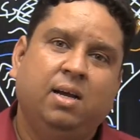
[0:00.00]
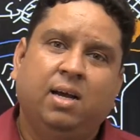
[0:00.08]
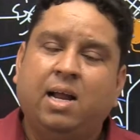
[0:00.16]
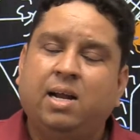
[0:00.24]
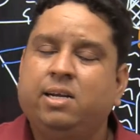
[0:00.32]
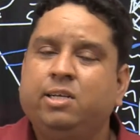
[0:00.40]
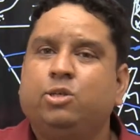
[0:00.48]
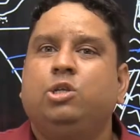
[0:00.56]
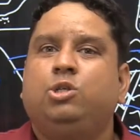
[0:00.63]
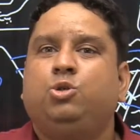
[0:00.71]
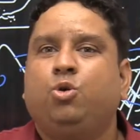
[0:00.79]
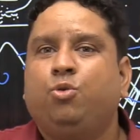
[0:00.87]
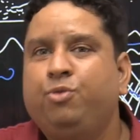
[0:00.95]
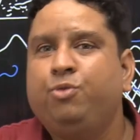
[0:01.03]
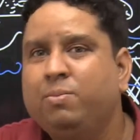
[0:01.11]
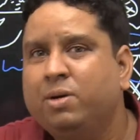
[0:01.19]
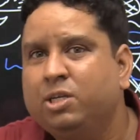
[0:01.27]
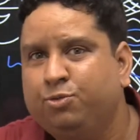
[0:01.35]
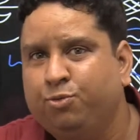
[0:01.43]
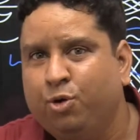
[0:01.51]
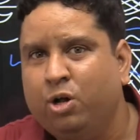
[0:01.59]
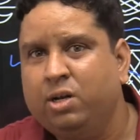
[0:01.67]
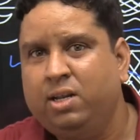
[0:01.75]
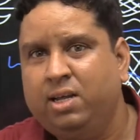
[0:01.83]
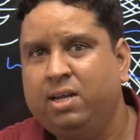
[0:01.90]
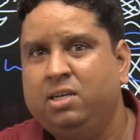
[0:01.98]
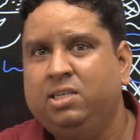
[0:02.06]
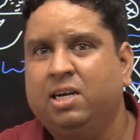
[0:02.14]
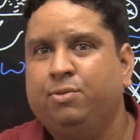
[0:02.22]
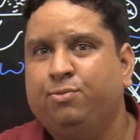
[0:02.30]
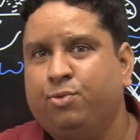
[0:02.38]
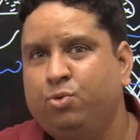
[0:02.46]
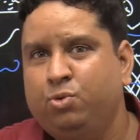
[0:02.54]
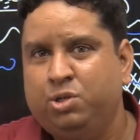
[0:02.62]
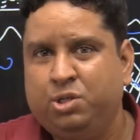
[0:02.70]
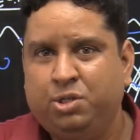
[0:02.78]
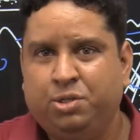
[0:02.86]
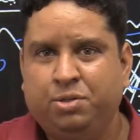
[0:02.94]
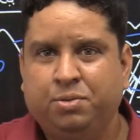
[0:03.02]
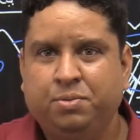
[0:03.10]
and it is also famous for their jackfruits.